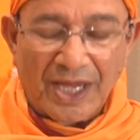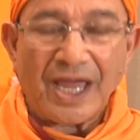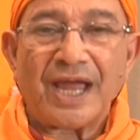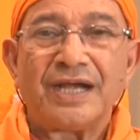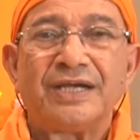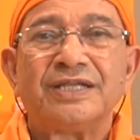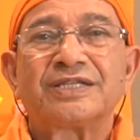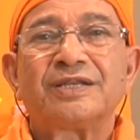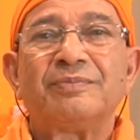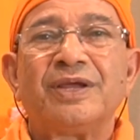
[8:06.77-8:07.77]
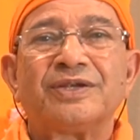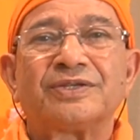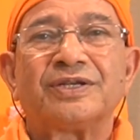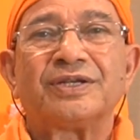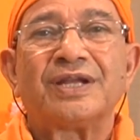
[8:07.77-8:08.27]
and
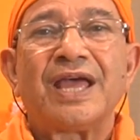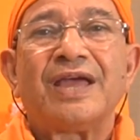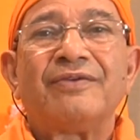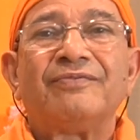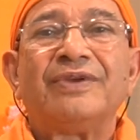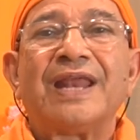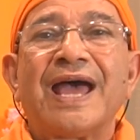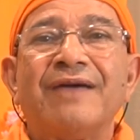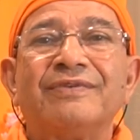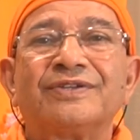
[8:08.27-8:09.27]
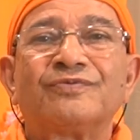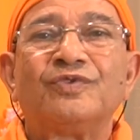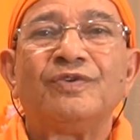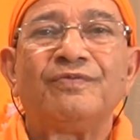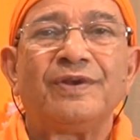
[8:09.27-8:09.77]
discrimination will have its
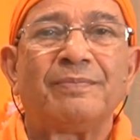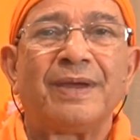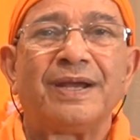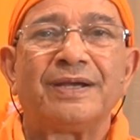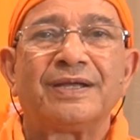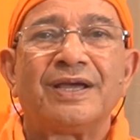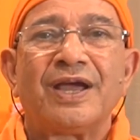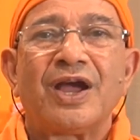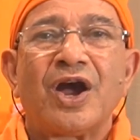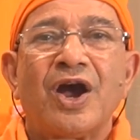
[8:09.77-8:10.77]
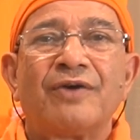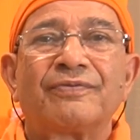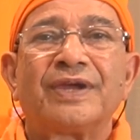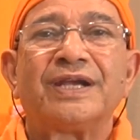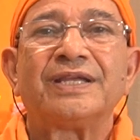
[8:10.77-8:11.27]
fulfillment
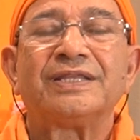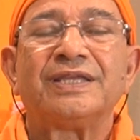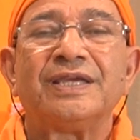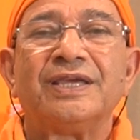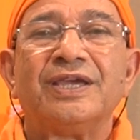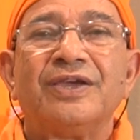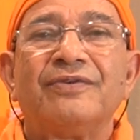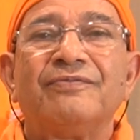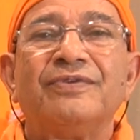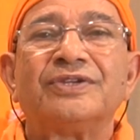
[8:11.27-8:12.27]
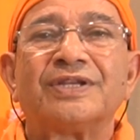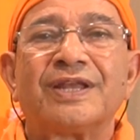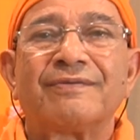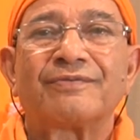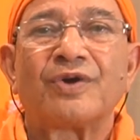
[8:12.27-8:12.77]
of getting the vision
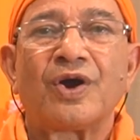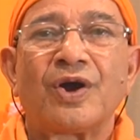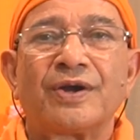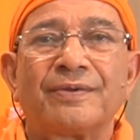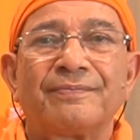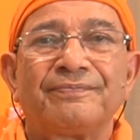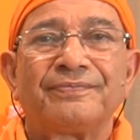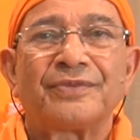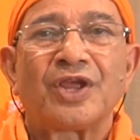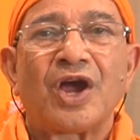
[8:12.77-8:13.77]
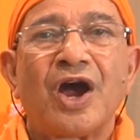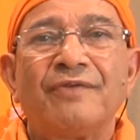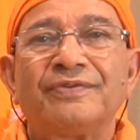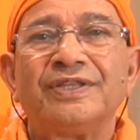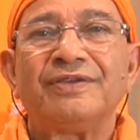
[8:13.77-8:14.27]
of God.
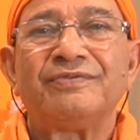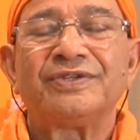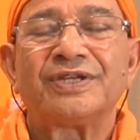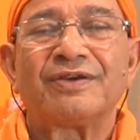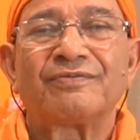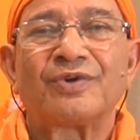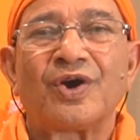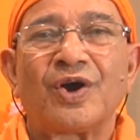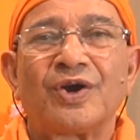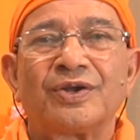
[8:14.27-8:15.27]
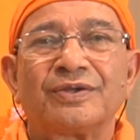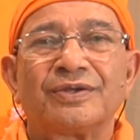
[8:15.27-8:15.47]
After the vision of God,